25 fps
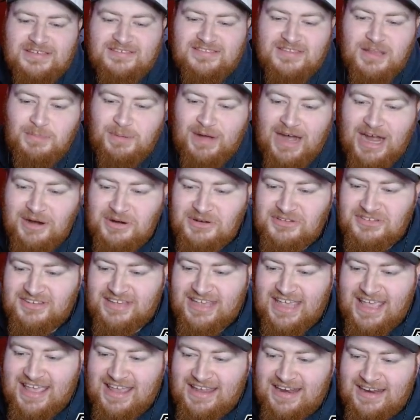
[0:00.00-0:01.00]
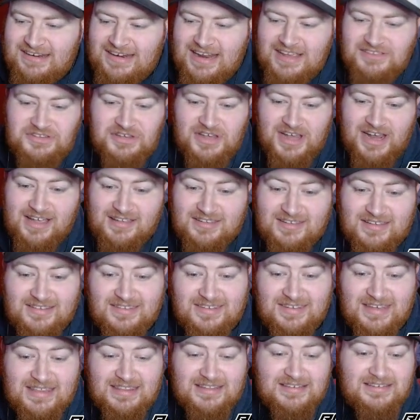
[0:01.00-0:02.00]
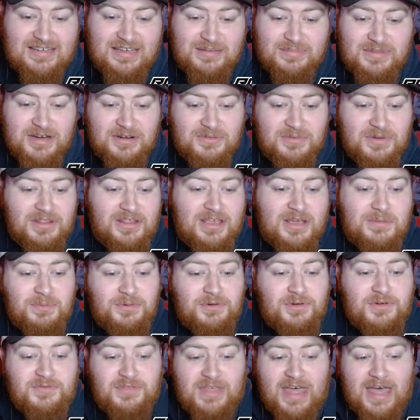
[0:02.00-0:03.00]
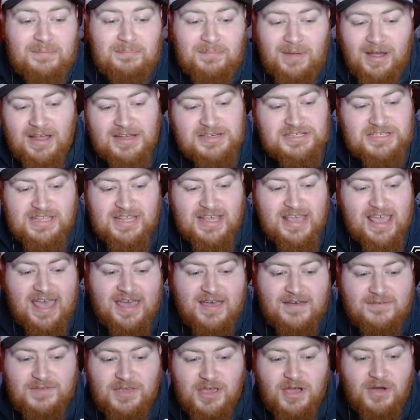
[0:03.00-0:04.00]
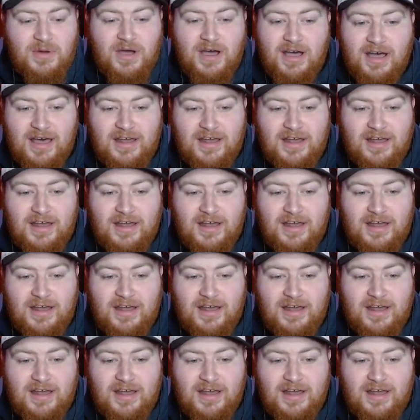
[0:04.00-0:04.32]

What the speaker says: the Pirates again, and as you guys can see, the team didn't really improve that much. They have Johan